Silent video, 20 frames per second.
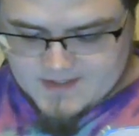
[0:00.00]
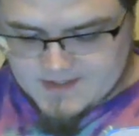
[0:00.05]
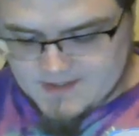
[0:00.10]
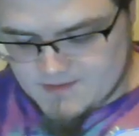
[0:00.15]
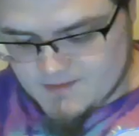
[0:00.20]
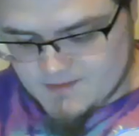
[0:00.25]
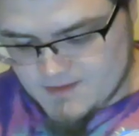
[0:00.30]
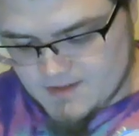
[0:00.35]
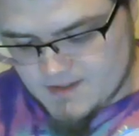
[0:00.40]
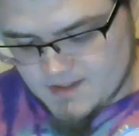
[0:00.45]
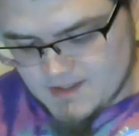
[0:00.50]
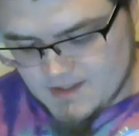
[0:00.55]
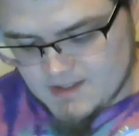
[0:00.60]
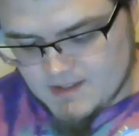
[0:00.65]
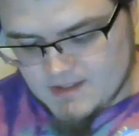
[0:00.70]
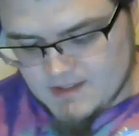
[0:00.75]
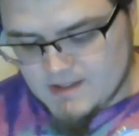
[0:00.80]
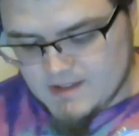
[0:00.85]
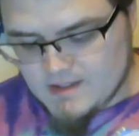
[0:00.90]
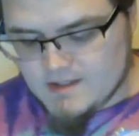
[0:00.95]
So
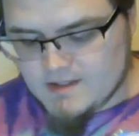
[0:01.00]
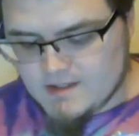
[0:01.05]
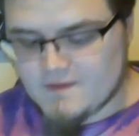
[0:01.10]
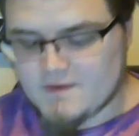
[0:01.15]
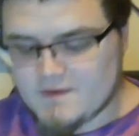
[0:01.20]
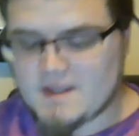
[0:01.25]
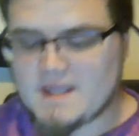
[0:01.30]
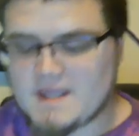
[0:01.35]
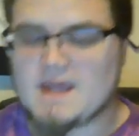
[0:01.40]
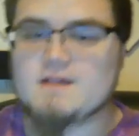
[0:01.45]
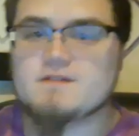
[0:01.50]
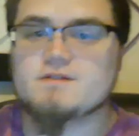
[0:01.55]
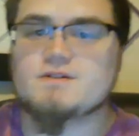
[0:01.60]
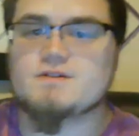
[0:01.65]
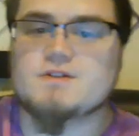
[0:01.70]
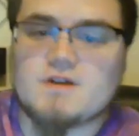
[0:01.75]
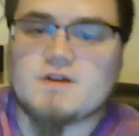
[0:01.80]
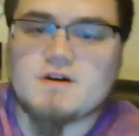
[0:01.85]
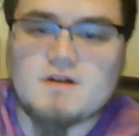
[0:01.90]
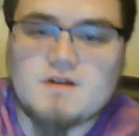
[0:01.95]
another
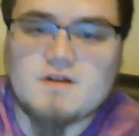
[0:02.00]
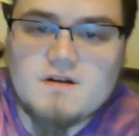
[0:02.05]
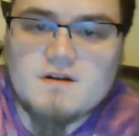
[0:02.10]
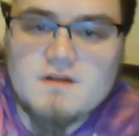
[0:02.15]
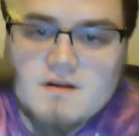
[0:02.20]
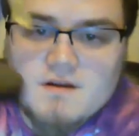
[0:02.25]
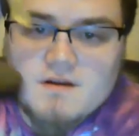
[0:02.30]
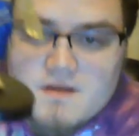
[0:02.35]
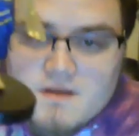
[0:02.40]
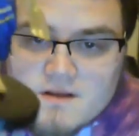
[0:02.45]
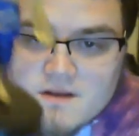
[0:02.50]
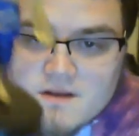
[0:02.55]
Kalishtar.